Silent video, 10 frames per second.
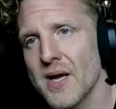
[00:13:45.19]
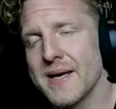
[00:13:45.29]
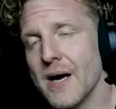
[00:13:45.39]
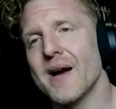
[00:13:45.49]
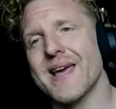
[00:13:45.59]

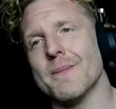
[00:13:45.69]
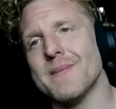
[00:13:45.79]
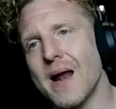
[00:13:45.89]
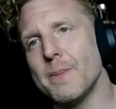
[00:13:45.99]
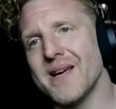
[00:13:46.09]
Now, again, I'm
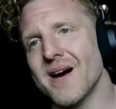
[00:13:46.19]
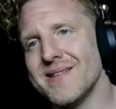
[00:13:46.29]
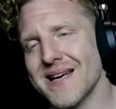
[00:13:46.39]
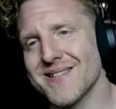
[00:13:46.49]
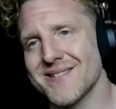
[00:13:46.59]
not being
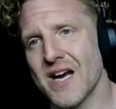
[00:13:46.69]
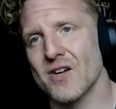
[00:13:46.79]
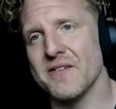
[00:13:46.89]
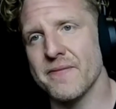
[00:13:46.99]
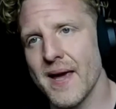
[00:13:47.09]

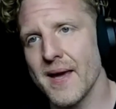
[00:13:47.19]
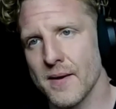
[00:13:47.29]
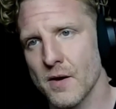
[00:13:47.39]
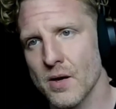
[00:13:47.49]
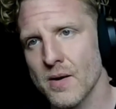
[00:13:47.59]
unnecessarily vague
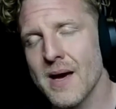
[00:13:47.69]
here.